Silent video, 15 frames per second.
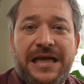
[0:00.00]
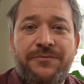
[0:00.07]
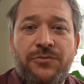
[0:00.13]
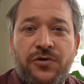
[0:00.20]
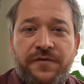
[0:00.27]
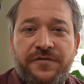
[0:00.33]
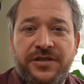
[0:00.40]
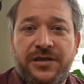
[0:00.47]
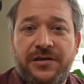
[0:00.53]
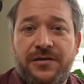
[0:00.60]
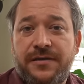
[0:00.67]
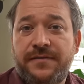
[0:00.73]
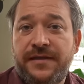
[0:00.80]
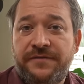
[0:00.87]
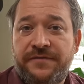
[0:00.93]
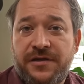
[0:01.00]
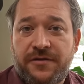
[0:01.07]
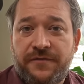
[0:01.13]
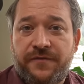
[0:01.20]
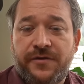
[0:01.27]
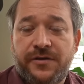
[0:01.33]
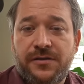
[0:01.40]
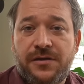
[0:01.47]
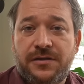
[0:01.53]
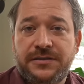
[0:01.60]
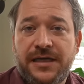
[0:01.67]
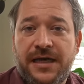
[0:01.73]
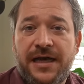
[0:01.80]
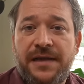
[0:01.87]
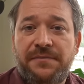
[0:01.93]
I moved here and lived here for a long
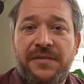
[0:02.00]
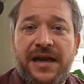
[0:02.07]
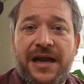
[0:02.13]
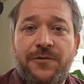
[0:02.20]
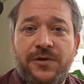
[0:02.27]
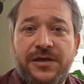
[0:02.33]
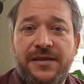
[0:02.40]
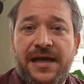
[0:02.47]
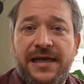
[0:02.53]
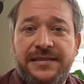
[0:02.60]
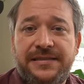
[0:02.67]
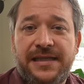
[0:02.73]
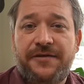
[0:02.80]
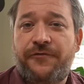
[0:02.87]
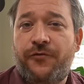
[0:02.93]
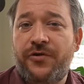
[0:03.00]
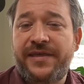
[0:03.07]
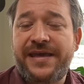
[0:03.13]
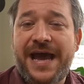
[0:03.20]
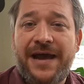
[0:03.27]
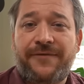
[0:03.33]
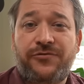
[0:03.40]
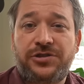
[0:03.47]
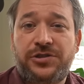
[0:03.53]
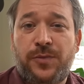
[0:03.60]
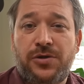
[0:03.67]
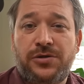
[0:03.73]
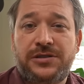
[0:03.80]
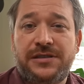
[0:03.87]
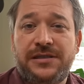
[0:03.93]
time that I realized that for the average
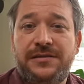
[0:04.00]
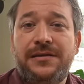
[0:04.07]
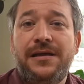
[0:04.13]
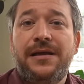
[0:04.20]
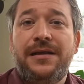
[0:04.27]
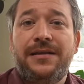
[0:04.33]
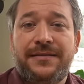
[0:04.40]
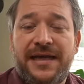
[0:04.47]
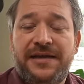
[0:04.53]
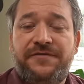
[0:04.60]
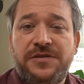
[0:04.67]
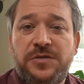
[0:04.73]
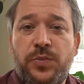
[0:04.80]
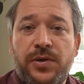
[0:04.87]
person, life is